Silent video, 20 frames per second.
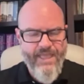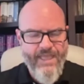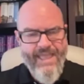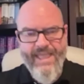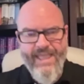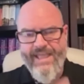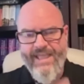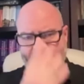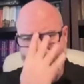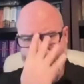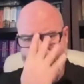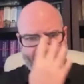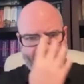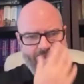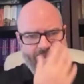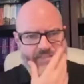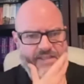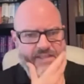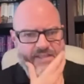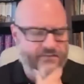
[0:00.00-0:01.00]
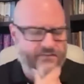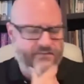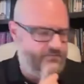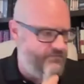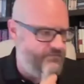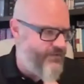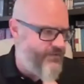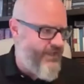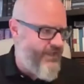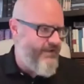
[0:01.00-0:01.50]
And, and I would say this,
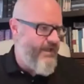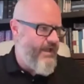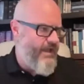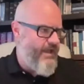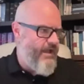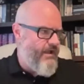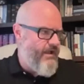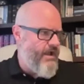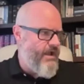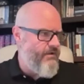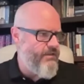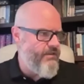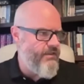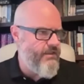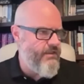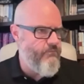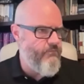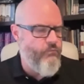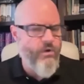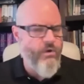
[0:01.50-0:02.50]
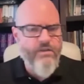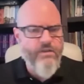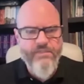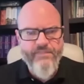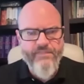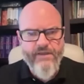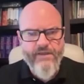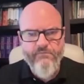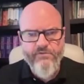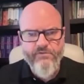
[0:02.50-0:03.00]
Dan. I, I, one
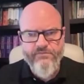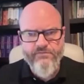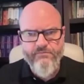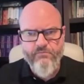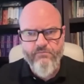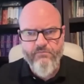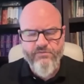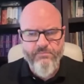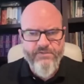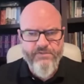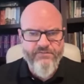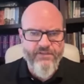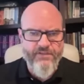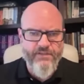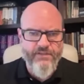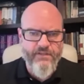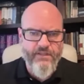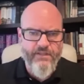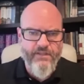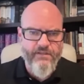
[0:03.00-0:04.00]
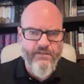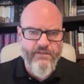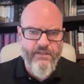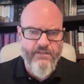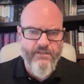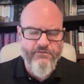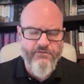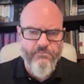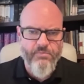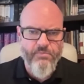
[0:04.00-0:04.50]
thing that was was missing in
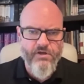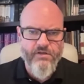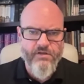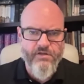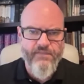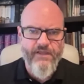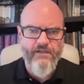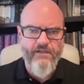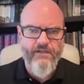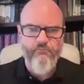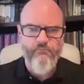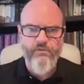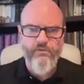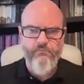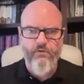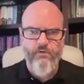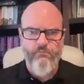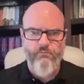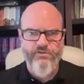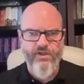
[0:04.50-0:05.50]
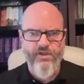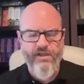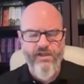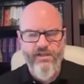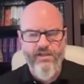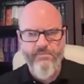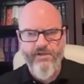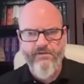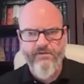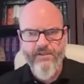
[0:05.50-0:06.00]
in your book that with what we're
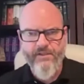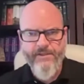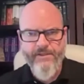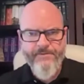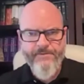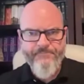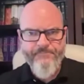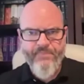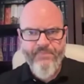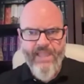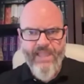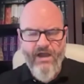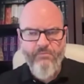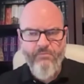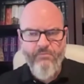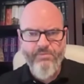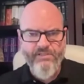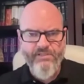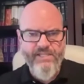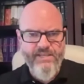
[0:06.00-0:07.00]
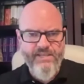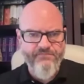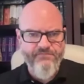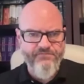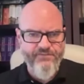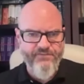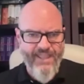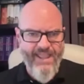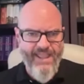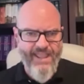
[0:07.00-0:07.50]
talking about how
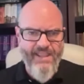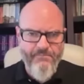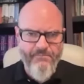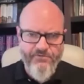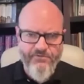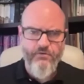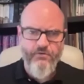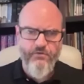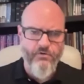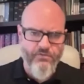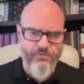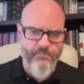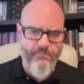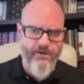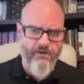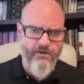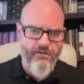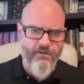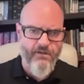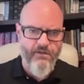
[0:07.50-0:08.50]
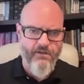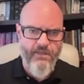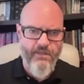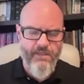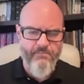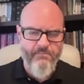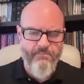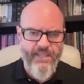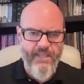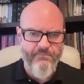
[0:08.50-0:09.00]
beliefs came to North America
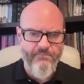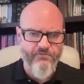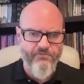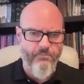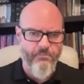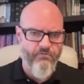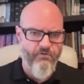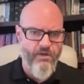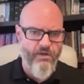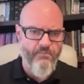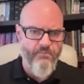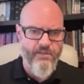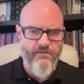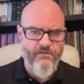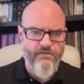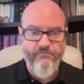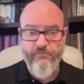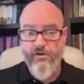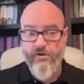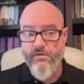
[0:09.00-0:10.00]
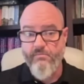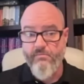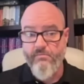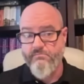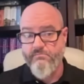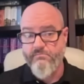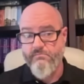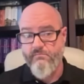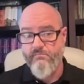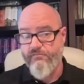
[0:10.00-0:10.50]
and became so prominent
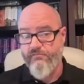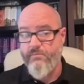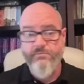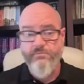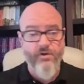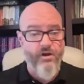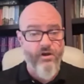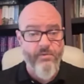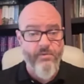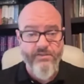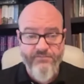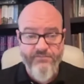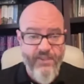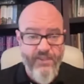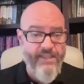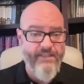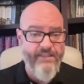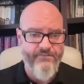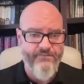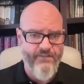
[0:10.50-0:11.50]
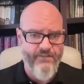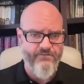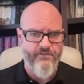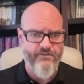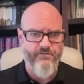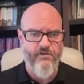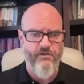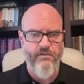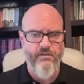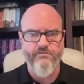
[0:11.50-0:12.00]
from from Darby, say his
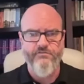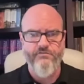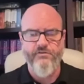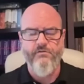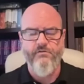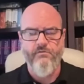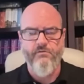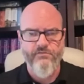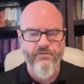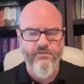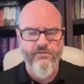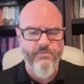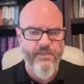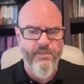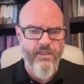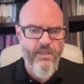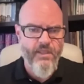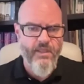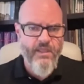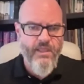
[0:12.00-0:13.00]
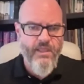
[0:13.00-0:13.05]
eschatology or something.